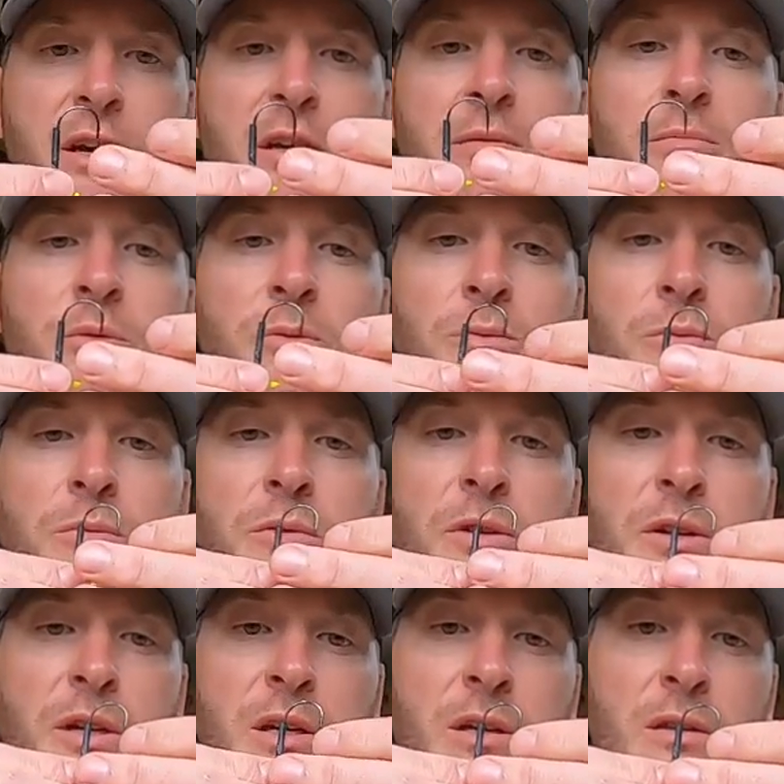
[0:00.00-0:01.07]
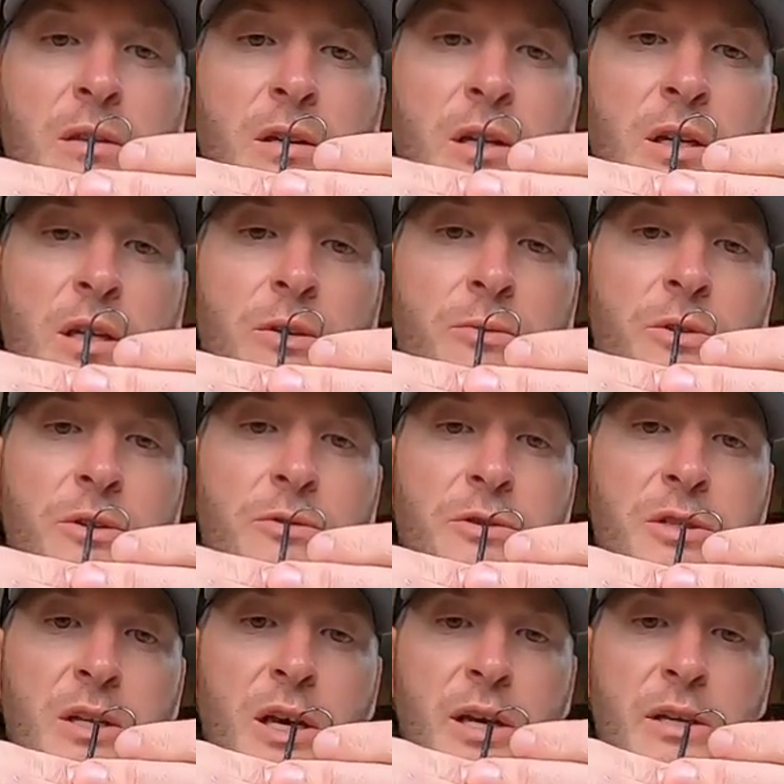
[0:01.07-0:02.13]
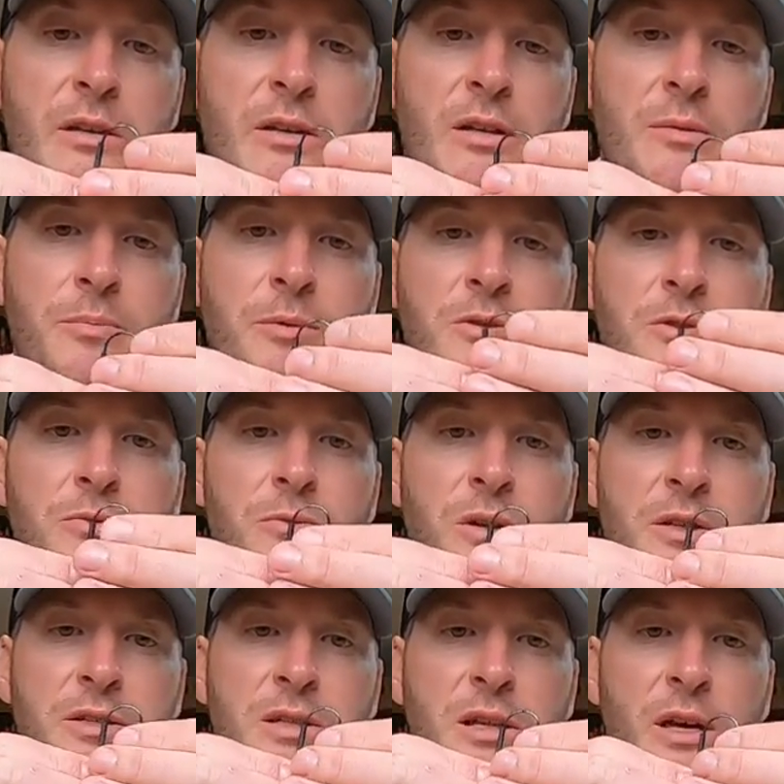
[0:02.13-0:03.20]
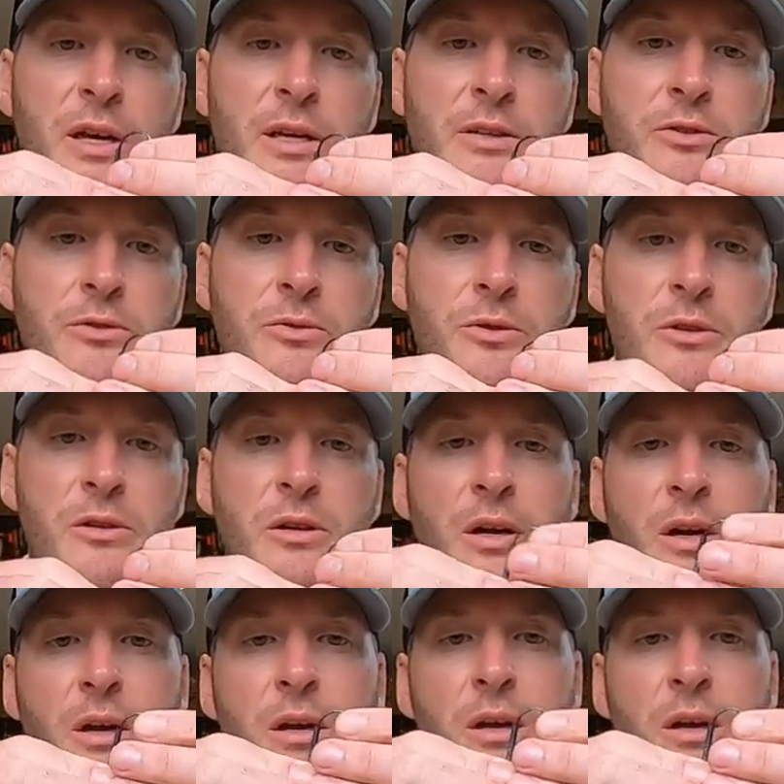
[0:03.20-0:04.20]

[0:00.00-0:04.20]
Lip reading: head, but the key when you slide it up is you want to slide your